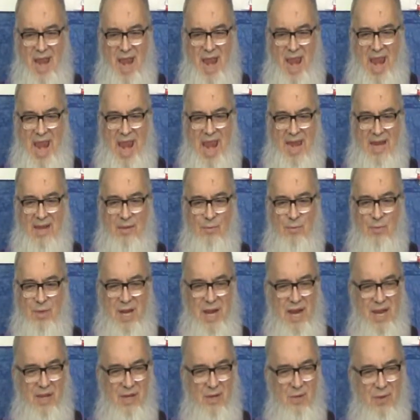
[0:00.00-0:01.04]
sun,
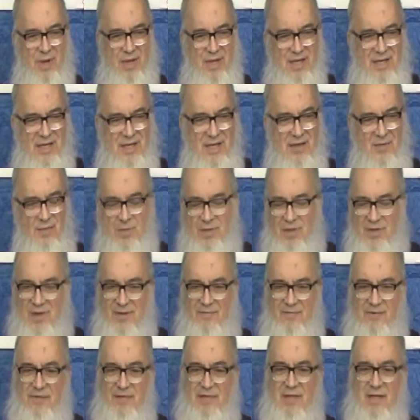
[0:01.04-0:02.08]
and we
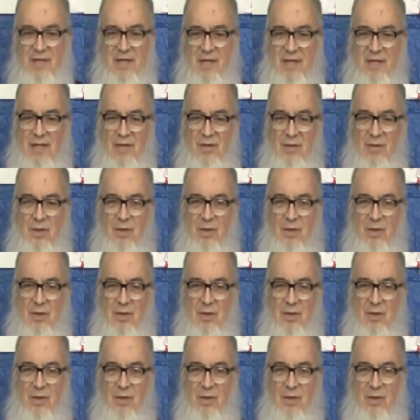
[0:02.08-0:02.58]
had no idea.